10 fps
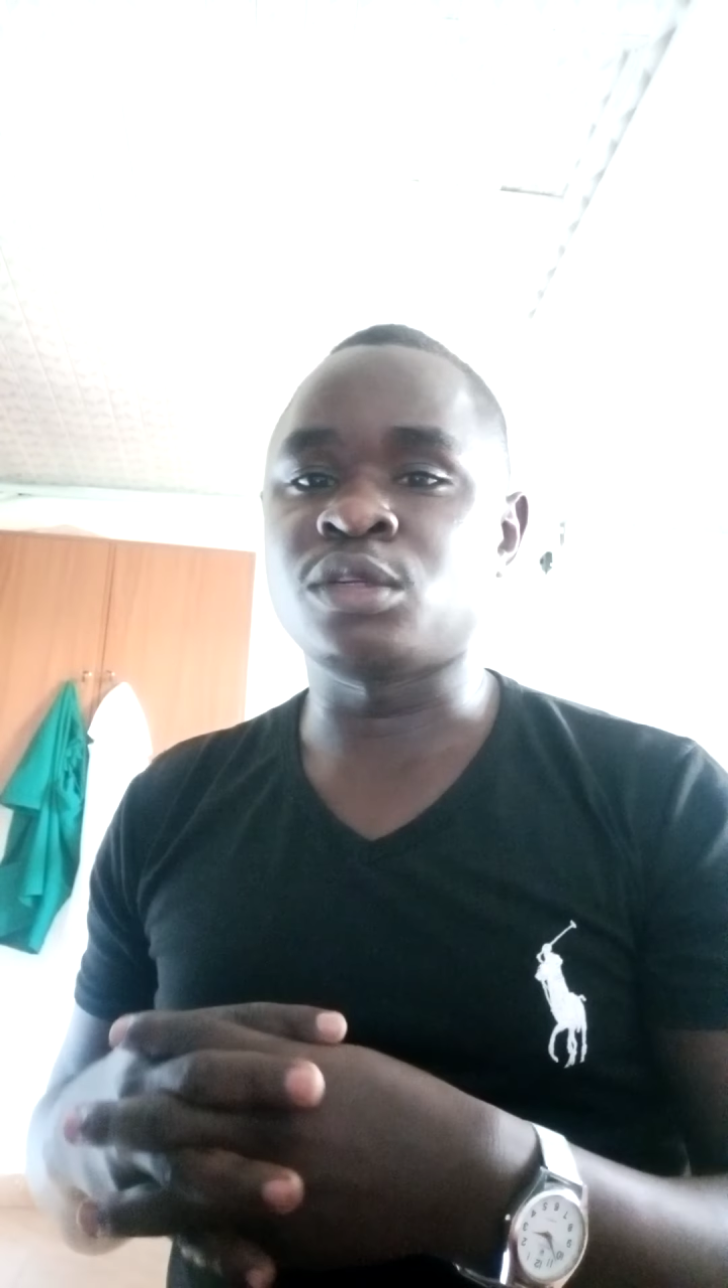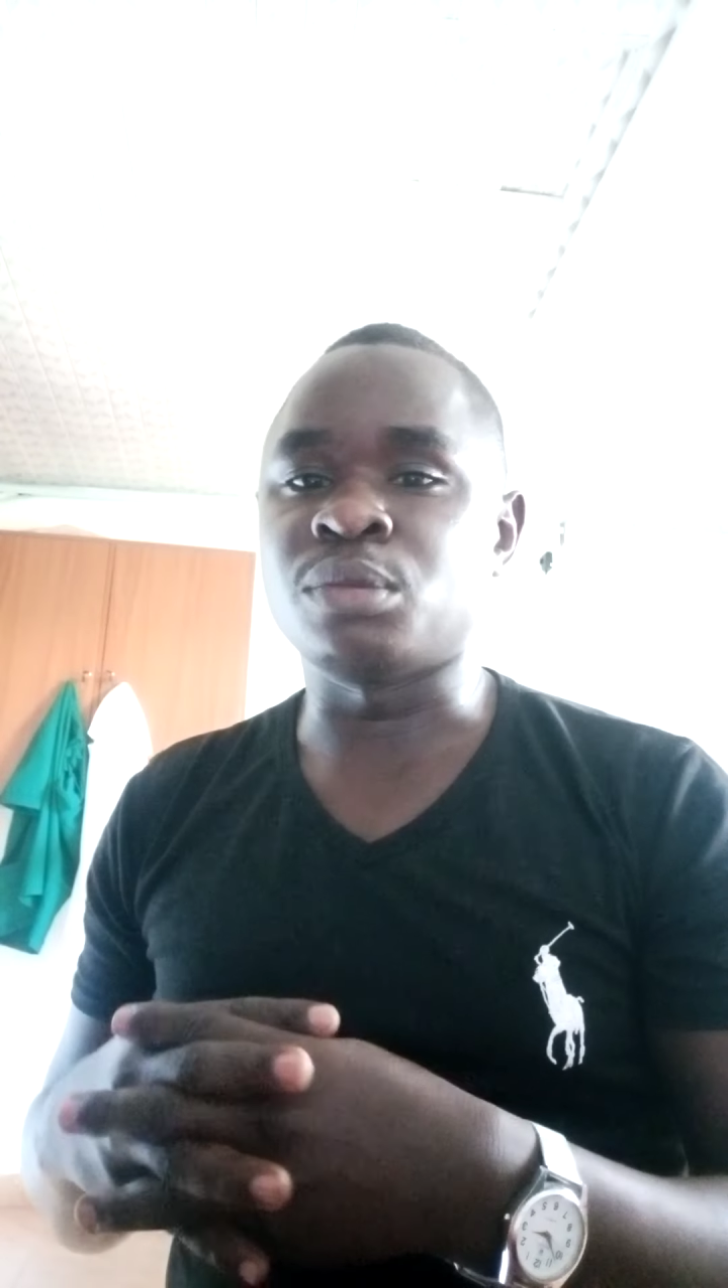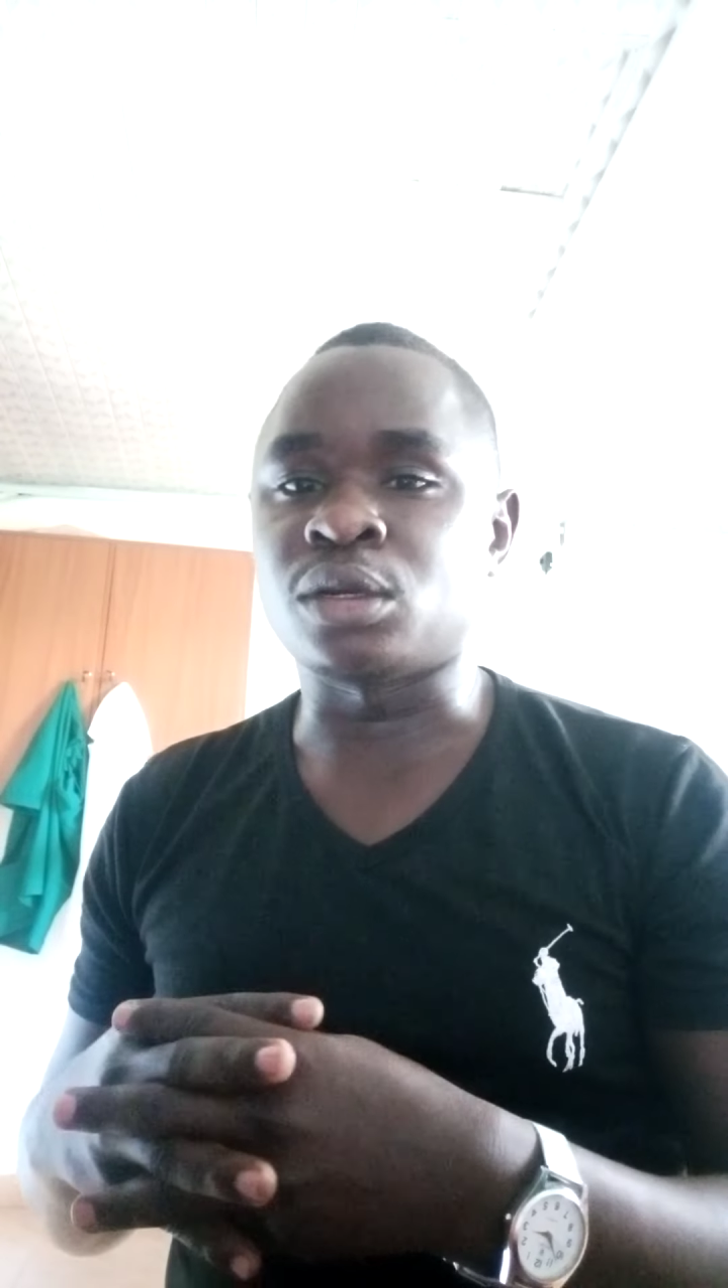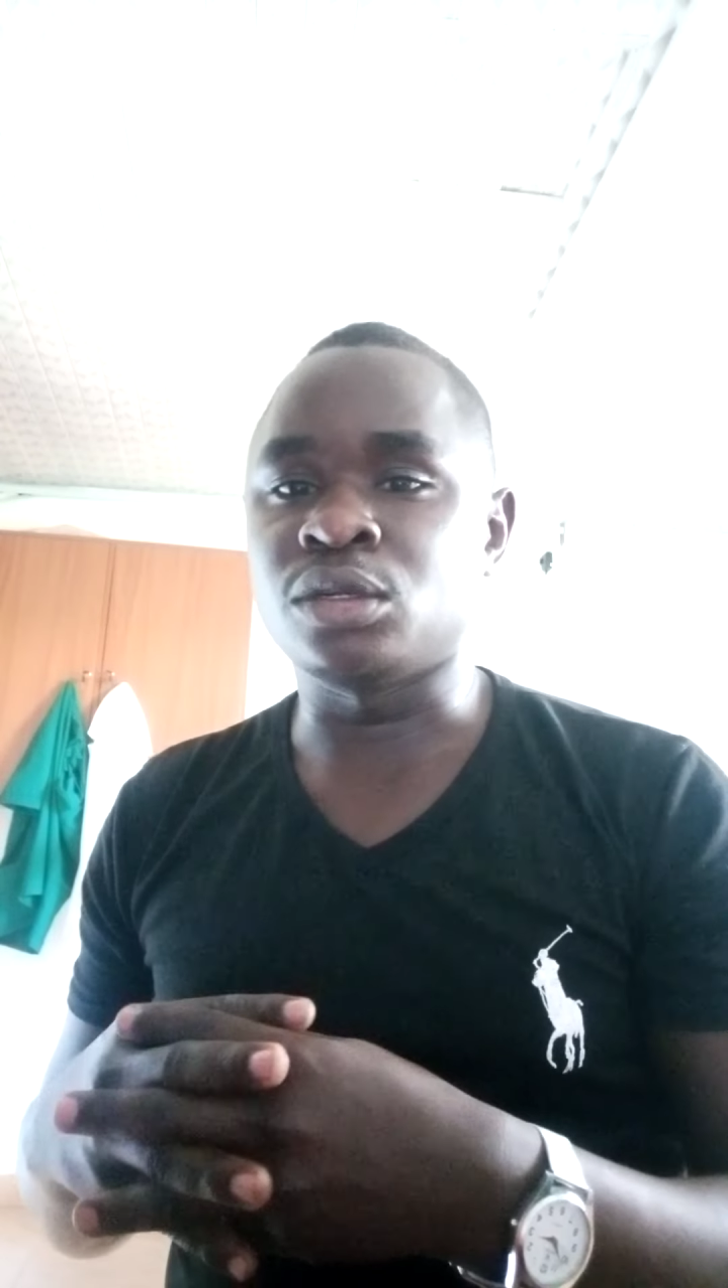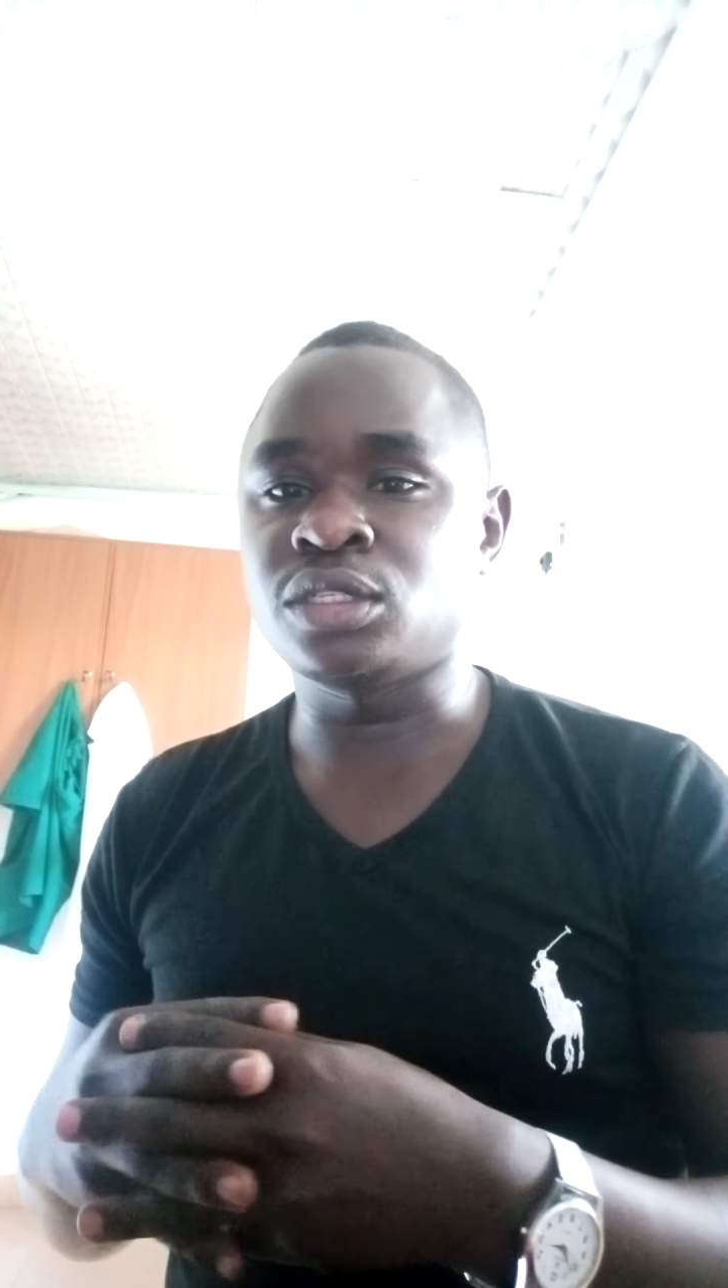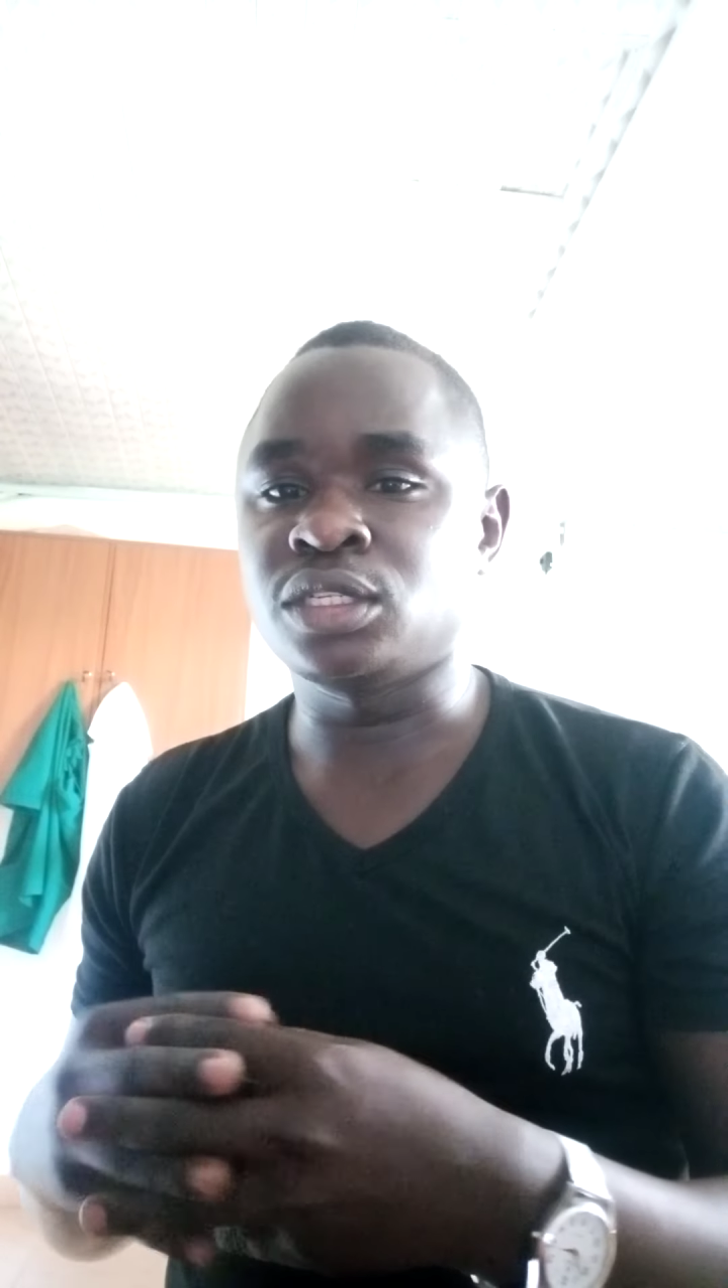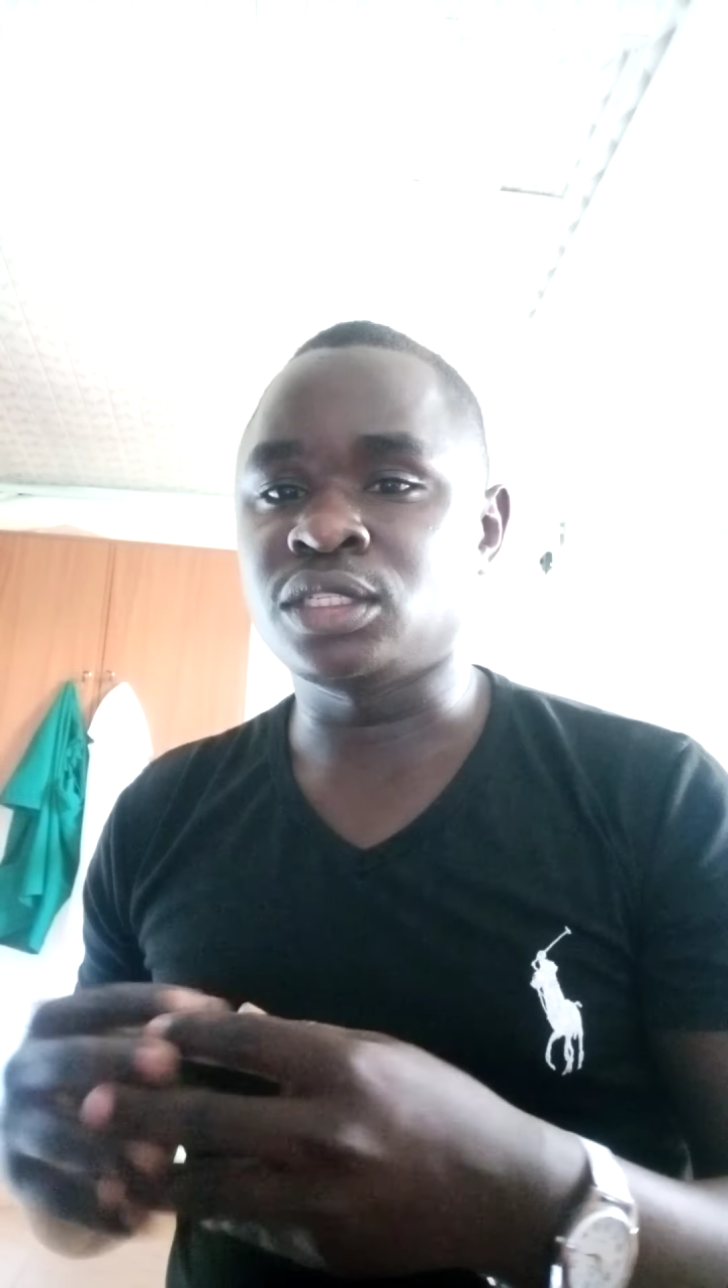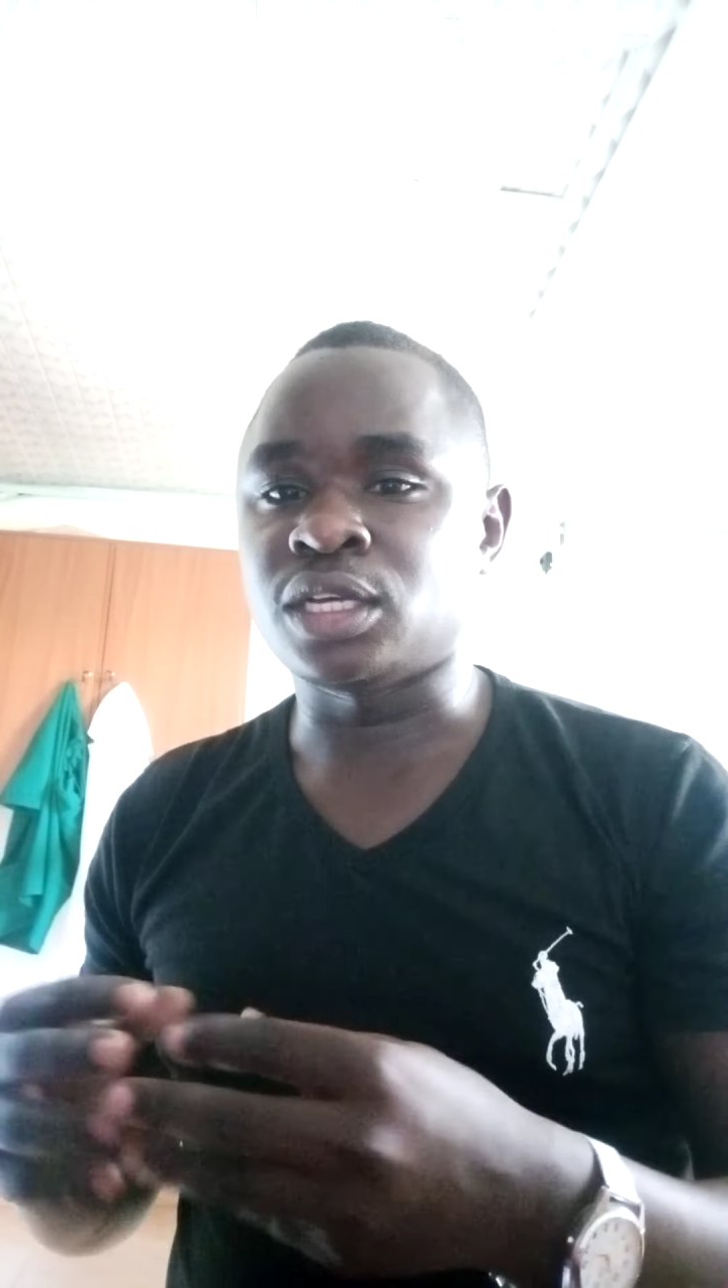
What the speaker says: tuberculosis